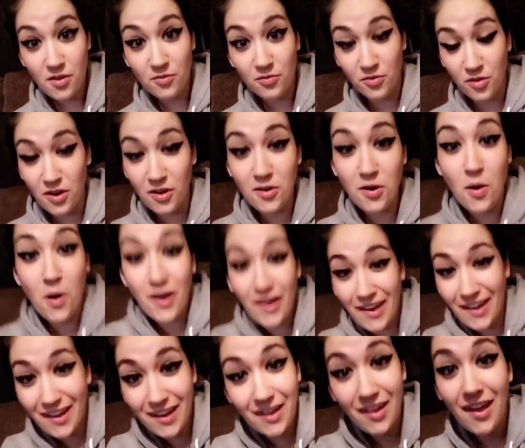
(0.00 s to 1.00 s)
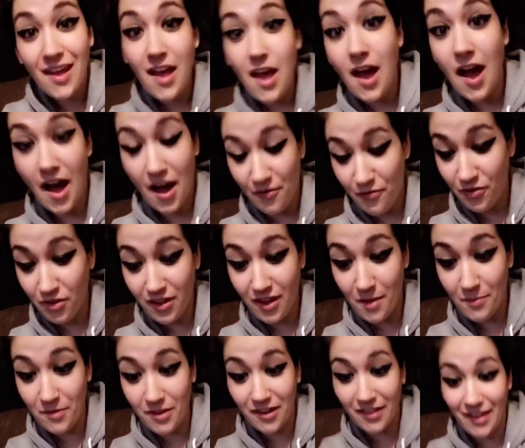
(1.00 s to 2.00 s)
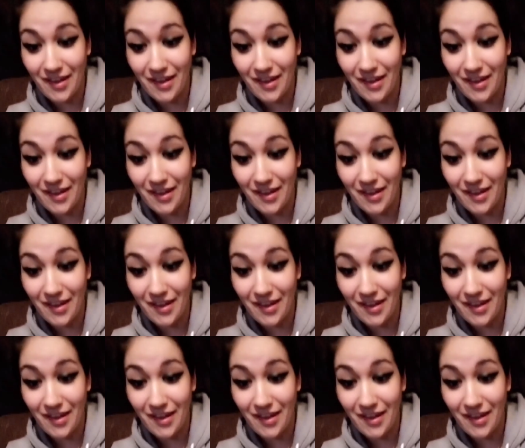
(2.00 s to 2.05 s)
Real quick. I feel like I'm gonna